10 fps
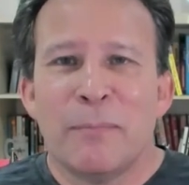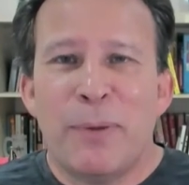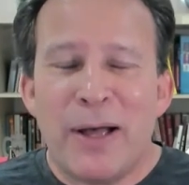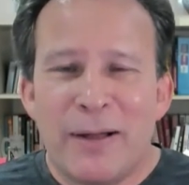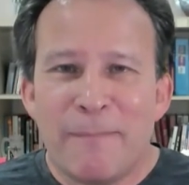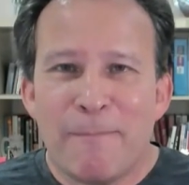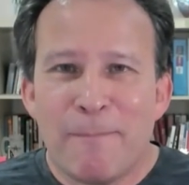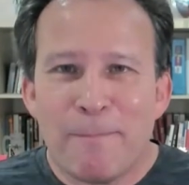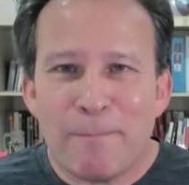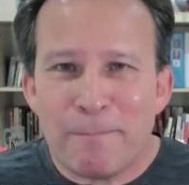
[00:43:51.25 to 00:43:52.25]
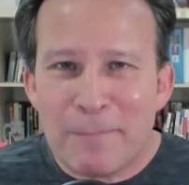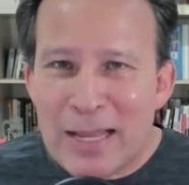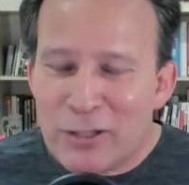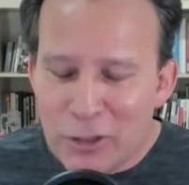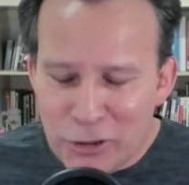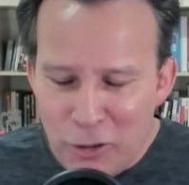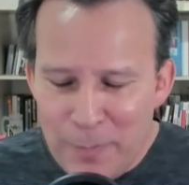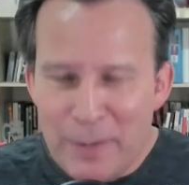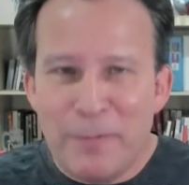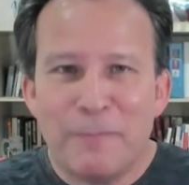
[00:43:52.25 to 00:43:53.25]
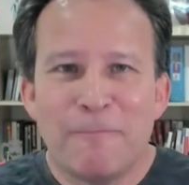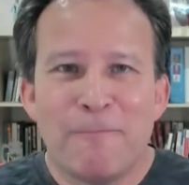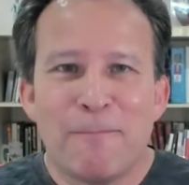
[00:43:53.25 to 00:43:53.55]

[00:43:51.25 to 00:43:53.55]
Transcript: But that's our show, people.